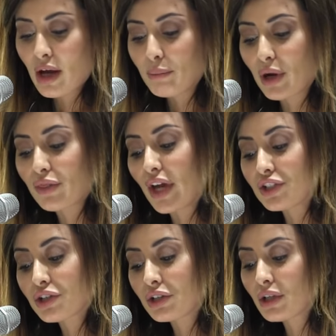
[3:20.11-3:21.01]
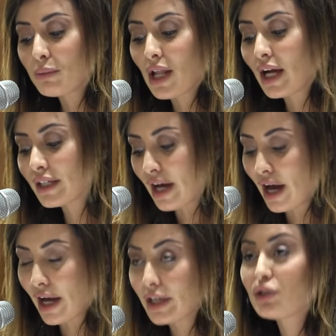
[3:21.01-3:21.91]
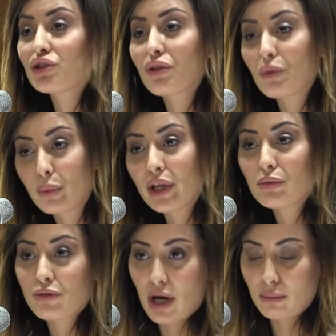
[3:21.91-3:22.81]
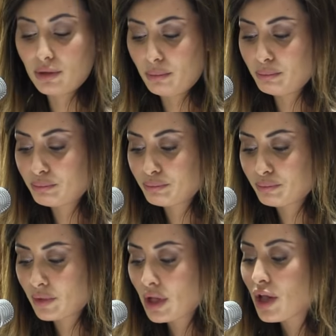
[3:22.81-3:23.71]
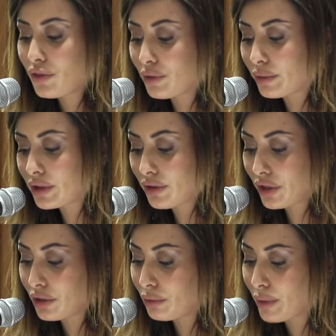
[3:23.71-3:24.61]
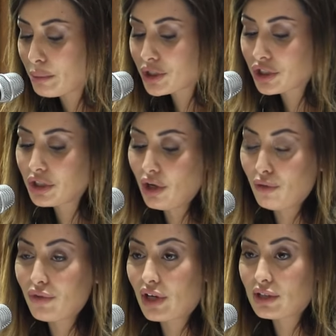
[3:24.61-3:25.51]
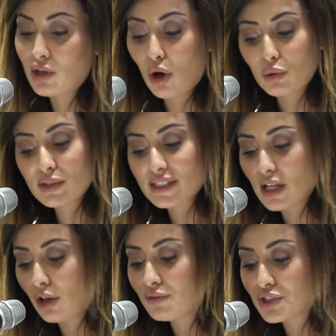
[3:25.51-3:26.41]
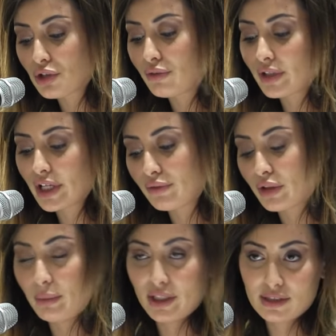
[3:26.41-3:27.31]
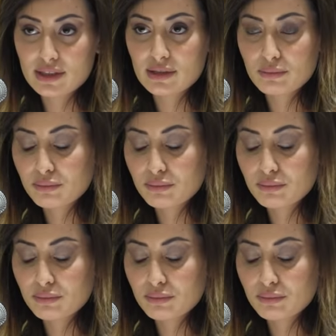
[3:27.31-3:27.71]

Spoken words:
But they turned a blind eye to the real problem, the corruption of their own self-serving governments.